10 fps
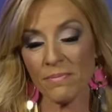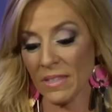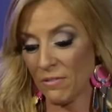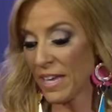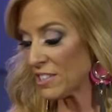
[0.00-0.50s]

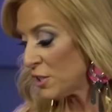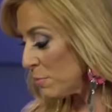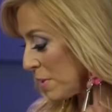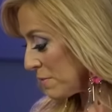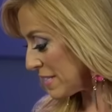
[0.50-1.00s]
In fact, Jim
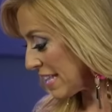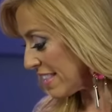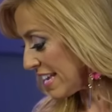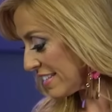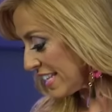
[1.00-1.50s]
Rohn said
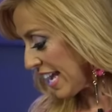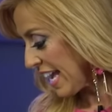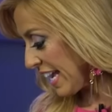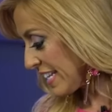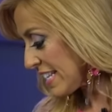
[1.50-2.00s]
this.
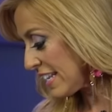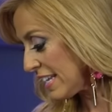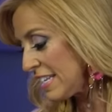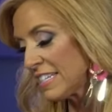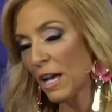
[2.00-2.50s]
He said,
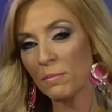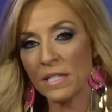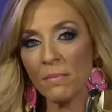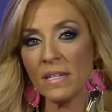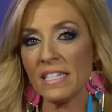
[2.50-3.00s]
anytime
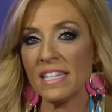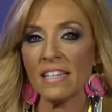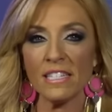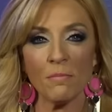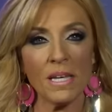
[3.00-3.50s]
somebody
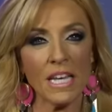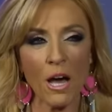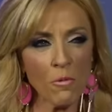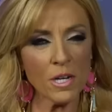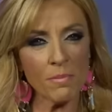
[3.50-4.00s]
says to me, I
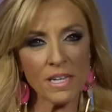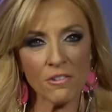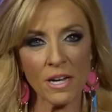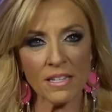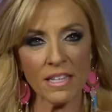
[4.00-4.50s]
want to be a
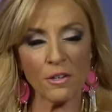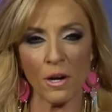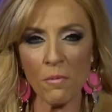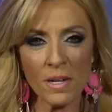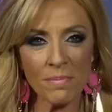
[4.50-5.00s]
great leader, I
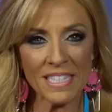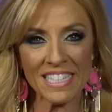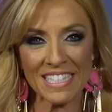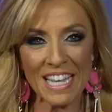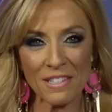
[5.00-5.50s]
want to be
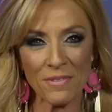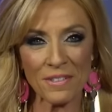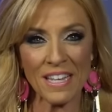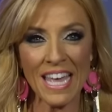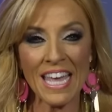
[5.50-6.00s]

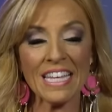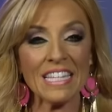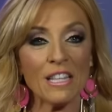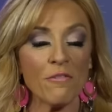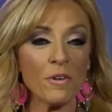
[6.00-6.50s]
successful, he said,
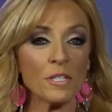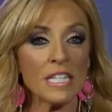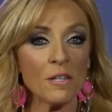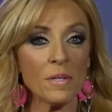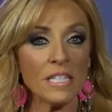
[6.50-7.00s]
the first
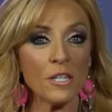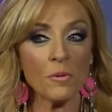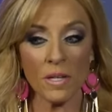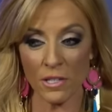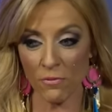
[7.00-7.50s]
thing we do
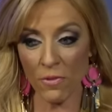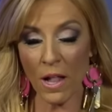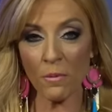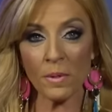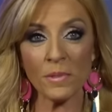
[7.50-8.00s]
is
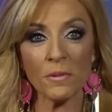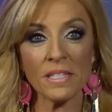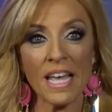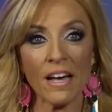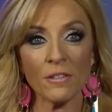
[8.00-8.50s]
follow him to his
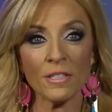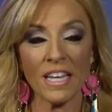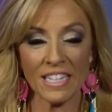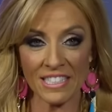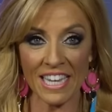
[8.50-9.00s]
house
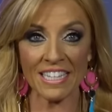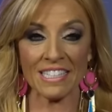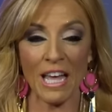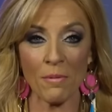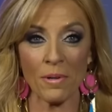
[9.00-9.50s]
and check his
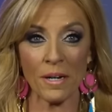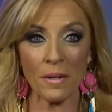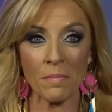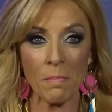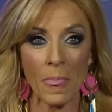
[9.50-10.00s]
library.
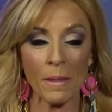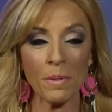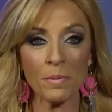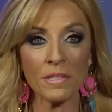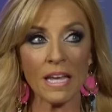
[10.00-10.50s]

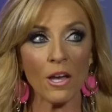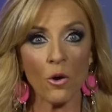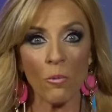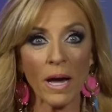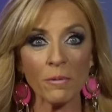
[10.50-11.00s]
People say,
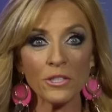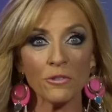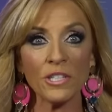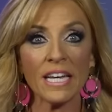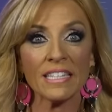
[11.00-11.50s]
why would you
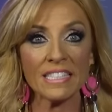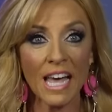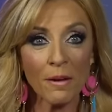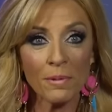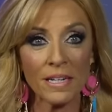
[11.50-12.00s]
check his
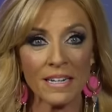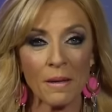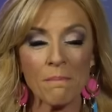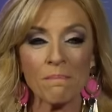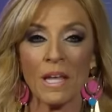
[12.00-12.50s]
library?
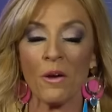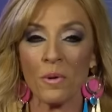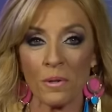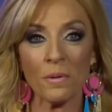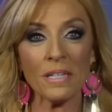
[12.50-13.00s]
Well,
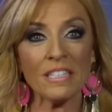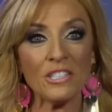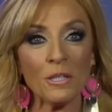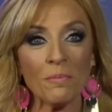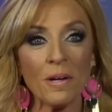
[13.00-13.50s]
according to
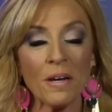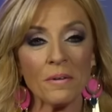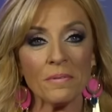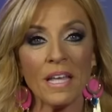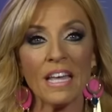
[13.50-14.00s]
Jim
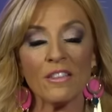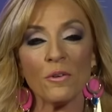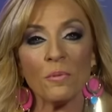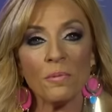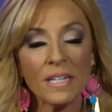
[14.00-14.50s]
Rohn, the
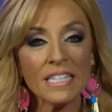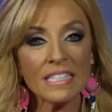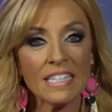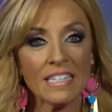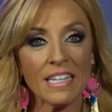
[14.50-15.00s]

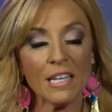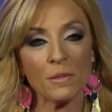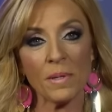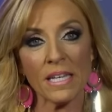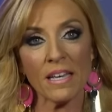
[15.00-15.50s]
reason is
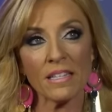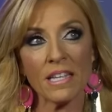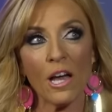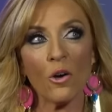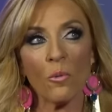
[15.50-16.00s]
because
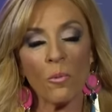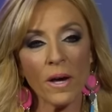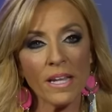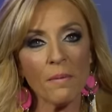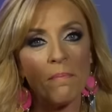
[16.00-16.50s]

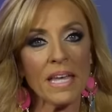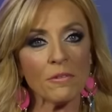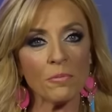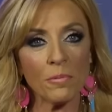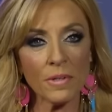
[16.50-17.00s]
what a
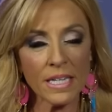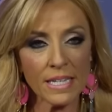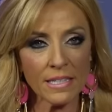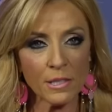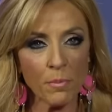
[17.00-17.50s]
man
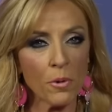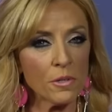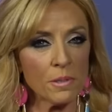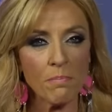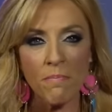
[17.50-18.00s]
reads
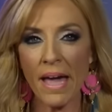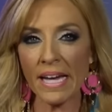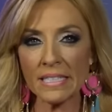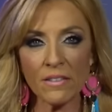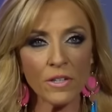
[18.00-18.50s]
pours
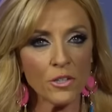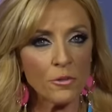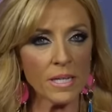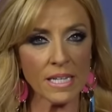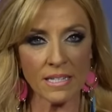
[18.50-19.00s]
massive
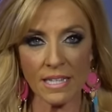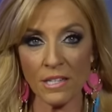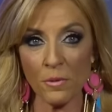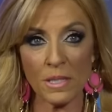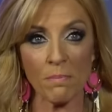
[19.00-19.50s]
ingredients
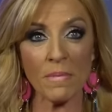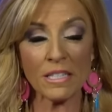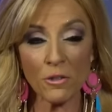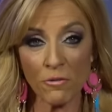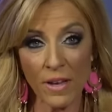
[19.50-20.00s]
into his
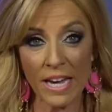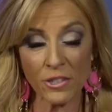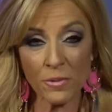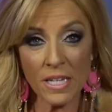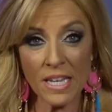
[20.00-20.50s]
mental
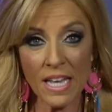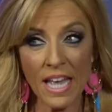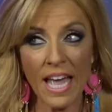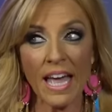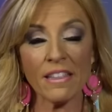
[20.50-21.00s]
factory,
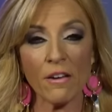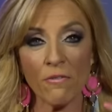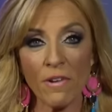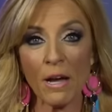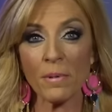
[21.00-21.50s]
and the
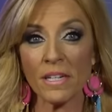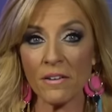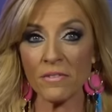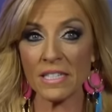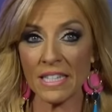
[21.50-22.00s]
fabric of
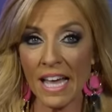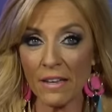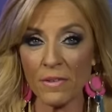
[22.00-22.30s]
his life